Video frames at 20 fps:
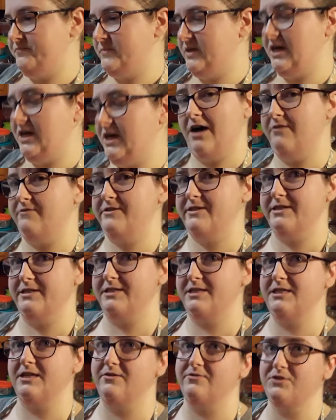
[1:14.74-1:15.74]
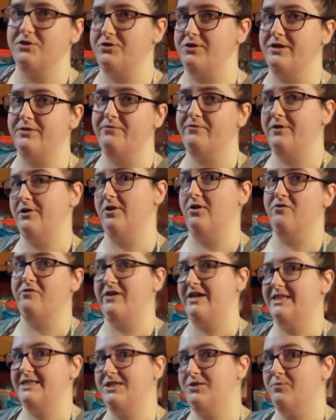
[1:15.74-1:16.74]
cuffs and stuff so you can feel all
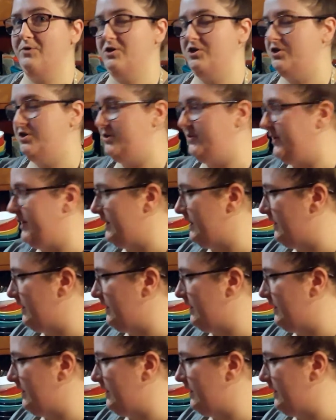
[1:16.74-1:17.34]
fancy while you're doing